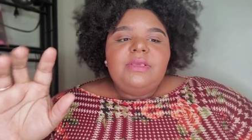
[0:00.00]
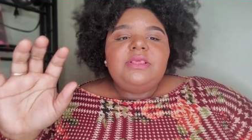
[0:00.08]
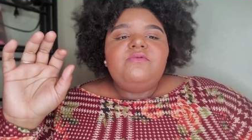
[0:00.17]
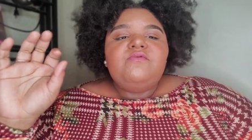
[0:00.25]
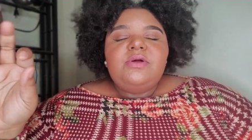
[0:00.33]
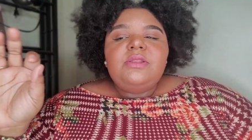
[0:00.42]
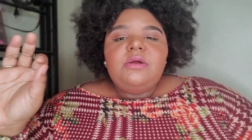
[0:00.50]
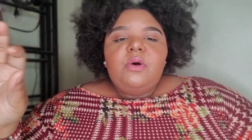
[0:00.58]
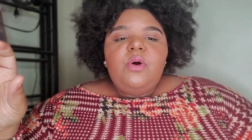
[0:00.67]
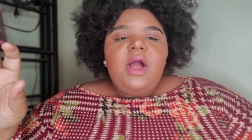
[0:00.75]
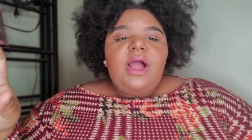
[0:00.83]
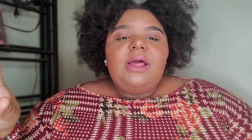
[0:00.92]
It's a really
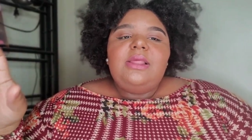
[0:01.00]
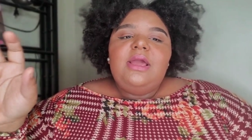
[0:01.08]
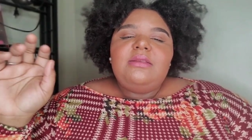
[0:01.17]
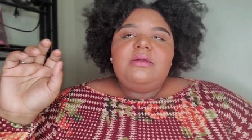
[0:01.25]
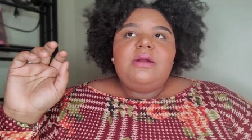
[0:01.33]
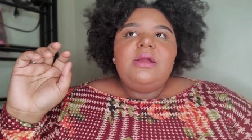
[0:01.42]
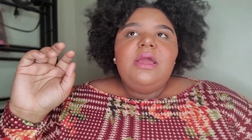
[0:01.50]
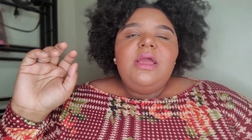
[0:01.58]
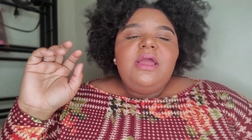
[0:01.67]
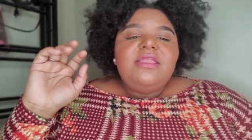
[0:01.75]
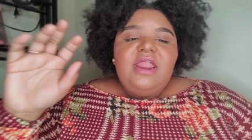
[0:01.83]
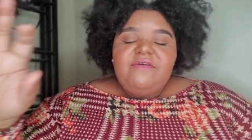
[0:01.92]
old highlighter
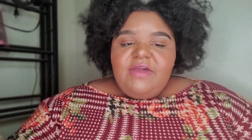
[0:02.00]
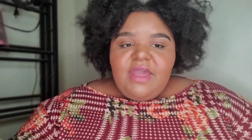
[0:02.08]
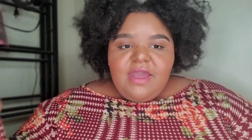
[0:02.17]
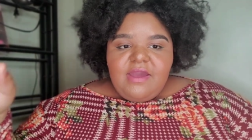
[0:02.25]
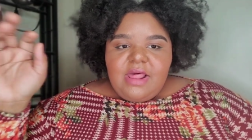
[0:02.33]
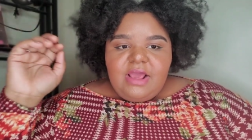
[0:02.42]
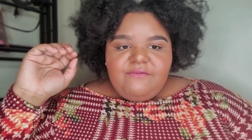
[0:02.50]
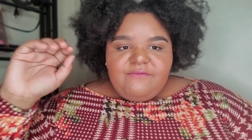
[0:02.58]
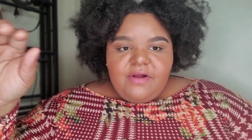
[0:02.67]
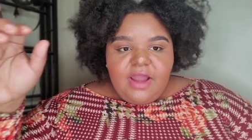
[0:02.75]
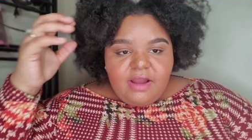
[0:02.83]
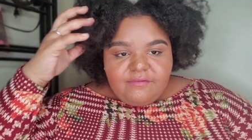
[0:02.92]
that I've had like
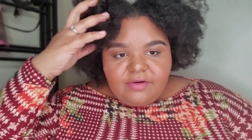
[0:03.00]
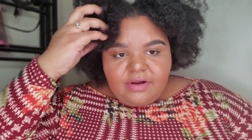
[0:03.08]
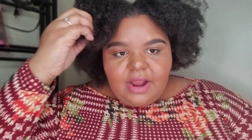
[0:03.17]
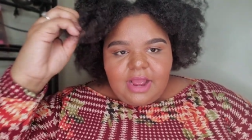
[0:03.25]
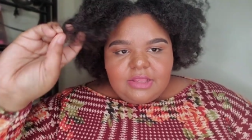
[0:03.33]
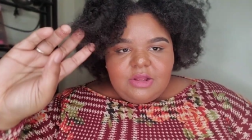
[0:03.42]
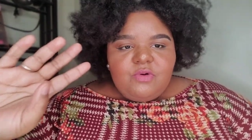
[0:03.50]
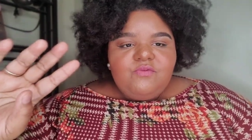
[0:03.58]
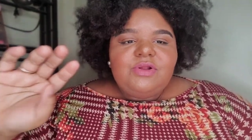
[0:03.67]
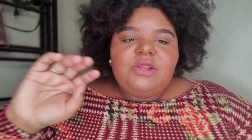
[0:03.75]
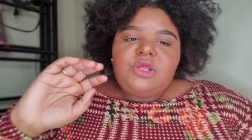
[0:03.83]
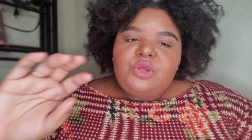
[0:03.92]
forever. I don't
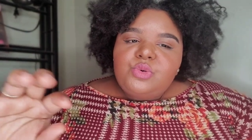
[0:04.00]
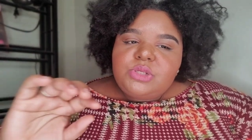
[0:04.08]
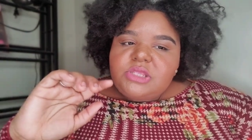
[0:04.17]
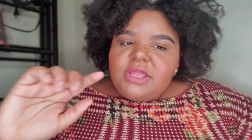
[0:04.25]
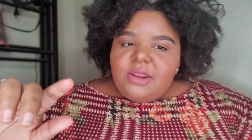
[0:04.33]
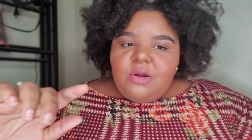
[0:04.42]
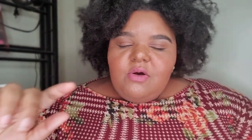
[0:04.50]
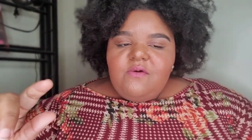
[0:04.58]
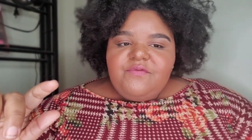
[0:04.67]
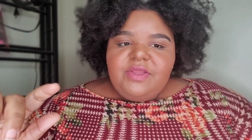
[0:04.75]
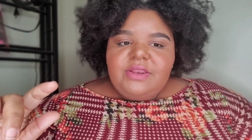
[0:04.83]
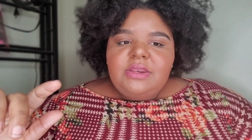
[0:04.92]
really use it that
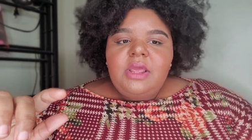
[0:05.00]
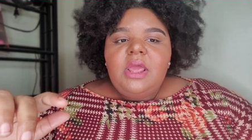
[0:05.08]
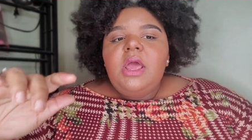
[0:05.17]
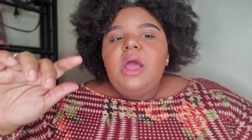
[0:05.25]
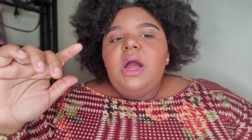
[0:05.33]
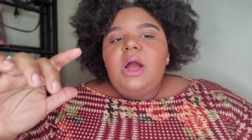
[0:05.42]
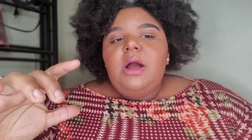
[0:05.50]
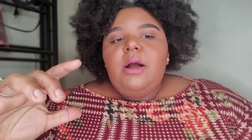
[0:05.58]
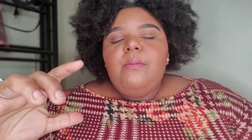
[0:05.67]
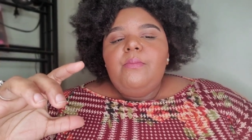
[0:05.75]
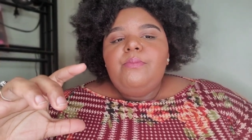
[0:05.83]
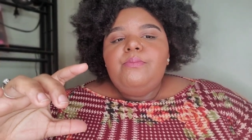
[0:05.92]
often,
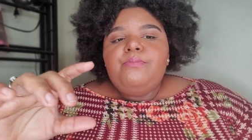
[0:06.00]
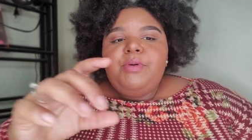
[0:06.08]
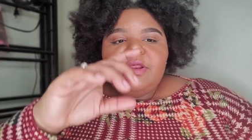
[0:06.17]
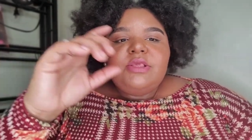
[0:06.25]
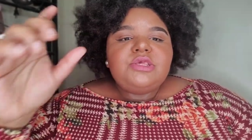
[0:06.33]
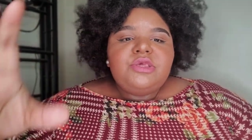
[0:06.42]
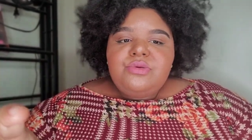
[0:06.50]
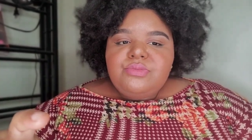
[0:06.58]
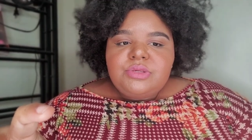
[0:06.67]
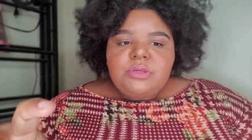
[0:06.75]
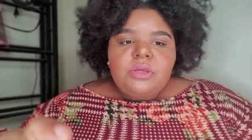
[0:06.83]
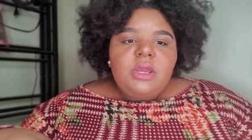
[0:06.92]
um, but it's
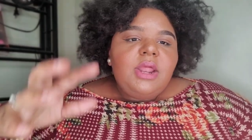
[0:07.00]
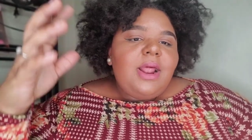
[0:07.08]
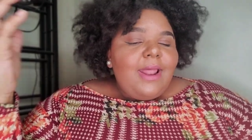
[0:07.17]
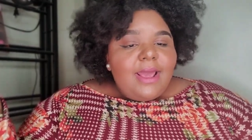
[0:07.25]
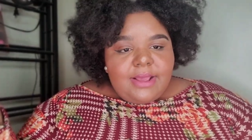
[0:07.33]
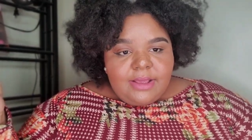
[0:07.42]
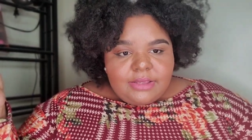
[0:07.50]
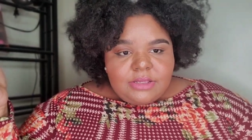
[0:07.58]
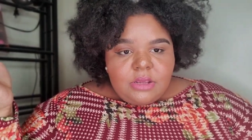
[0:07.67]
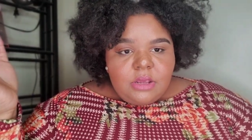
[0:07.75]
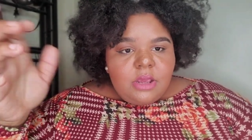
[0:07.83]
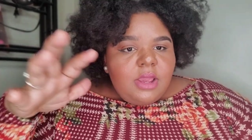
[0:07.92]
cute and I like it.
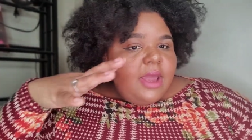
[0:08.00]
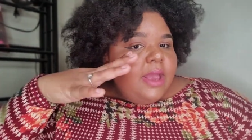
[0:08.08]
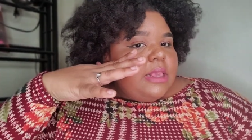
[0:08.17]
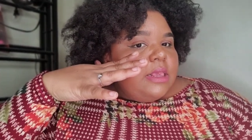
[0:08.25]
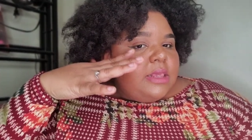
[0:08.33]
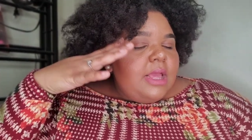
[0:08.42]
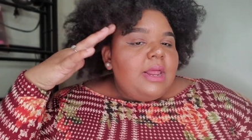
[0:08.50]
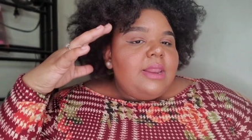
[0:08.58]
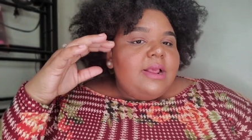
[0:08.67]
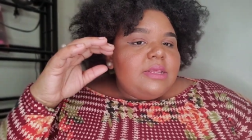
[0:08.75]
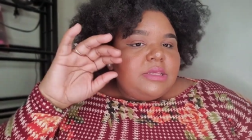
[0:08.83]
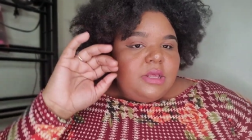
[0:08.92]
And it gives you like a
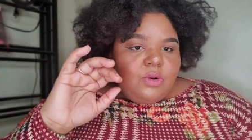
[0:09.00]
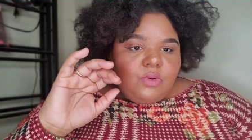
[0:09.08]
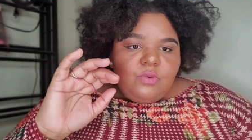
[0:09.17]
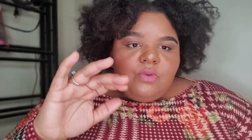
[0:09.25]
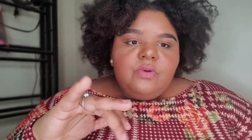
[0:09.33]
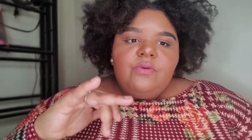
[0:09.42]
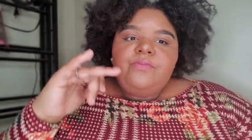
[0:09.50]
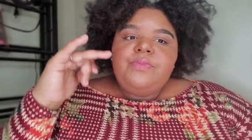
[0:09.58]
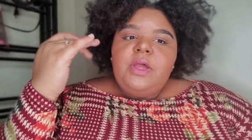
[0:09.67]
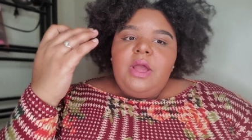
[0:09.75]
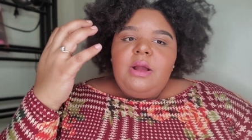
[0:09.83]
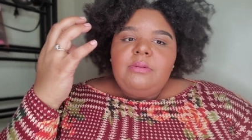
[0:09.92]
nice subtle
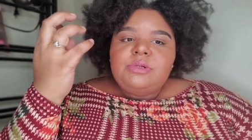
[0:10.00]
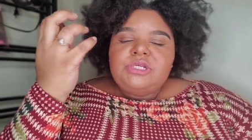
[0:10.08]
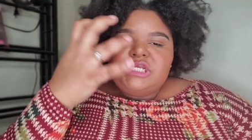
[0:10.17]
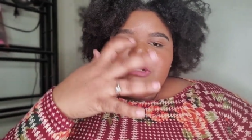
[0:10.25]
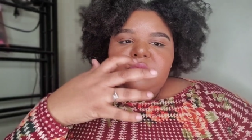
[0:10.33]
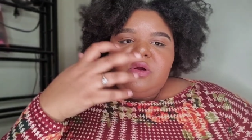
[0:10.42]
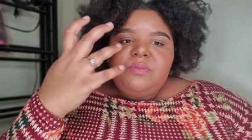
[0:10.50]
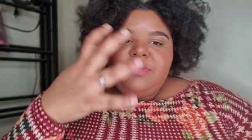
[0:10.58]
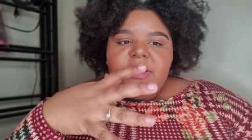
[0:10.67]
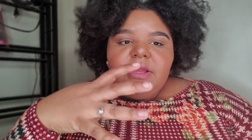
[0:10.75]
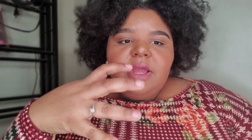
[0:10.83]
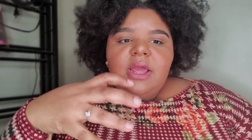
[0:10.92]
um, shimmer
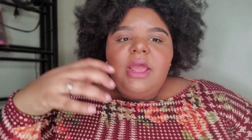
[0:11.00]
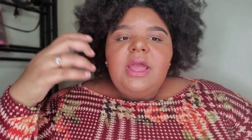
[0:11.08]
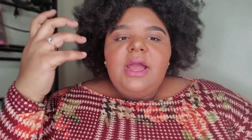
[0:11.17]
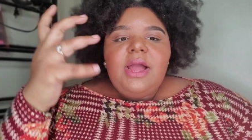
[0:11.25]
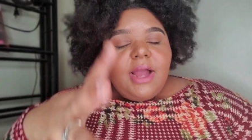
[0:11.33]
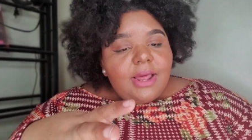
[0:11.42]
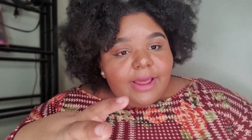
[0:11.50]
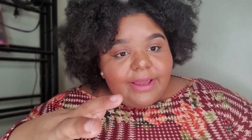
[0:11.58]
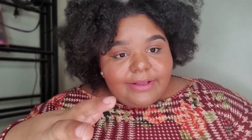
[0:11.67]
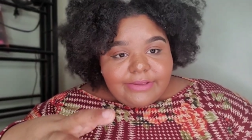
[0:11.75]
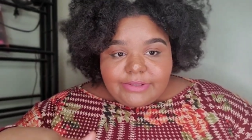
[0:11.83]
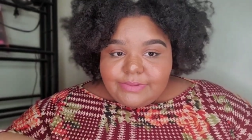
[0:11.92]
pink
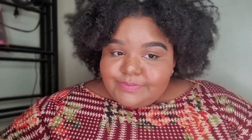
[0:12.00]
highlight.